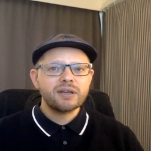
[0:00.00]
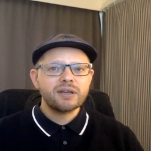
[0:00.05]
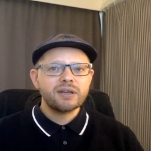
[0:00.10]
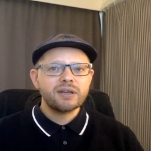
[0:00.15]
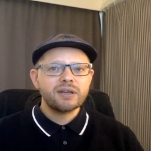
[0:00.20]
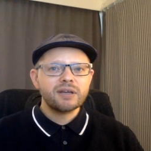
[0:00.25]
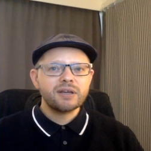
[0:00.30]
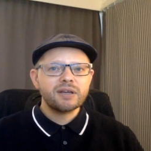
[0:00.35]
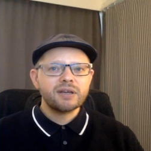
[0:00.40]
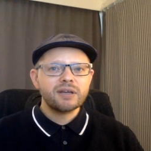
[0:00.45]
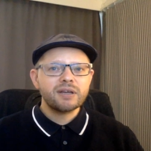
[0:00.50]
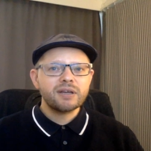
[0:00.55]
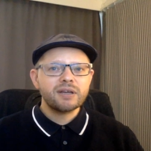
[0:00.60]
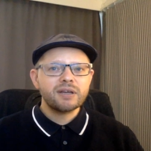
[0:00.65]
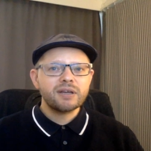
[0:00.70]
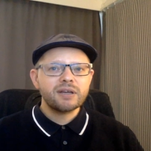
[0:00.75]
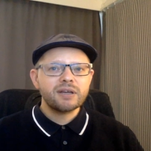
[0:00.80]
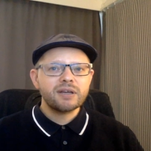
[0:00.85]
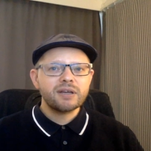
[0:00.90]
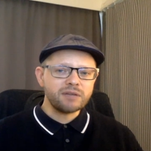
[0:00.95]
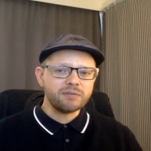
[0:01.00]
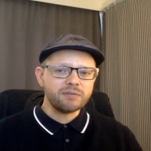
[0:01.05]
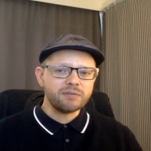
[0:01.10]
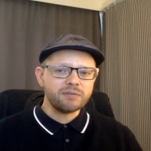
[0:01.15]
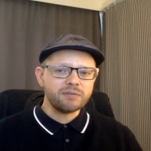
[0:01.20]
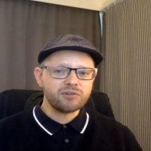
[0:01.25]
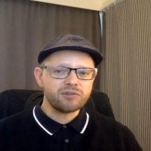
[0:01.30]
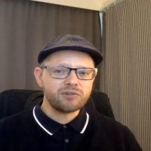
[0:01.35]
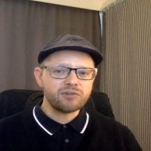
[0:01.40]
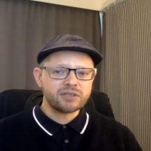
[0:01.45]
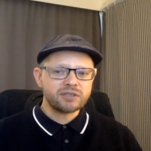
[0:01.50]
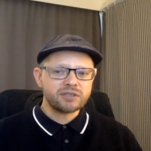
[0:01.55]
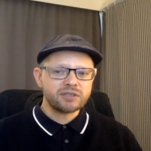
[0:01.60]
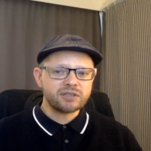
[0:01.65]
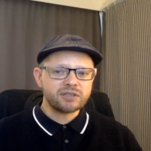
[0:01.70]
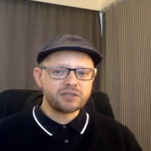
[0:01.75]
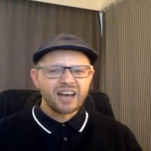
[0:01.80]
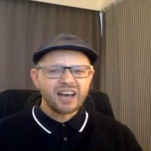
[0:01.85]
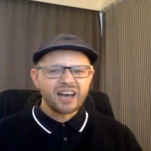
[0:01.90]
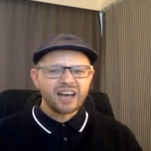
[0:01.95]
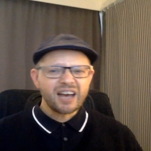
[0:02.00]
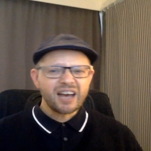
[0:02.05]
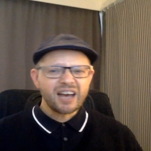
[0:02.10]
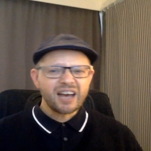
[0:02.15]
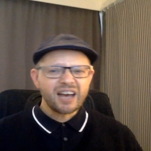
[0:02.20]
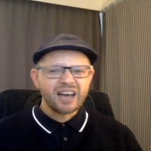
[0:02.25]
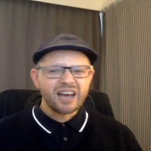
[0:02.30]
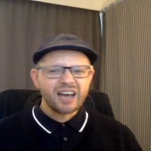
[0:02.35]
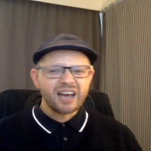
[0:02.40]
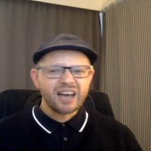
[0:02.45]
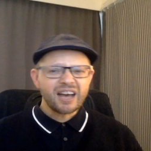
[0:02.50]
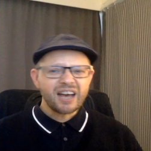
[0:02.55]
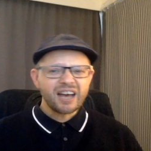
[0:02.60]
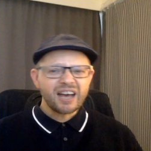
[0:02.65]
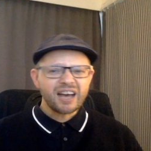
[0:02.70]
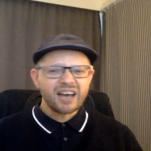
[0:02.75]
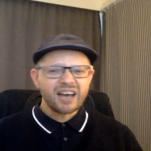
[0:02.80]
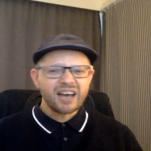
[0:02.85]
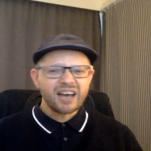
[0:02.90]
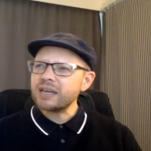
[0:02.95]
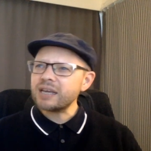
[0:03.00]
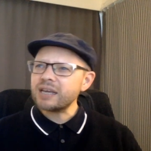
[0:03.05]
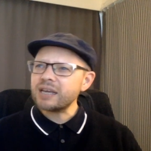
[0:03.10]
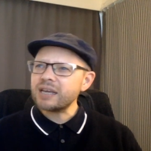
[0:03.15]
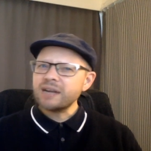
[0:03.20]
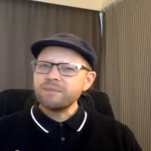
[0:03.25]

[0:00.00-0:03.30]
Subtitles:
how do you keep them interested? And in a way,